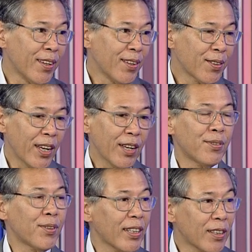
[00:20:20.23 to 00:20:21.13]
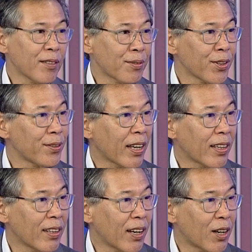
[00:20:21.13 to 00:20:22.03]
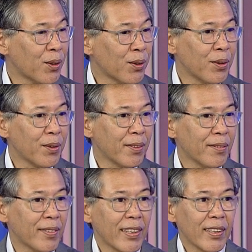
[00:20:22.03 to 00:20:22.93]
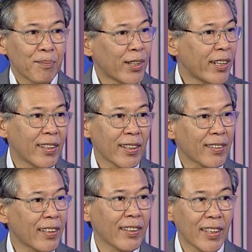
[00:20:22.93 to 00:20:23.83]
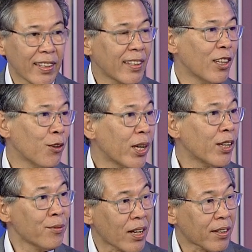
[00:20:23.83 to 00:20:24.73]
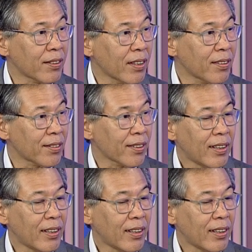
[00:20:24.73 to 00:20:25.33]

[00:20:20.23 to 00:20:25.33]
So I've seen firsthand how politics can get in the way of justice.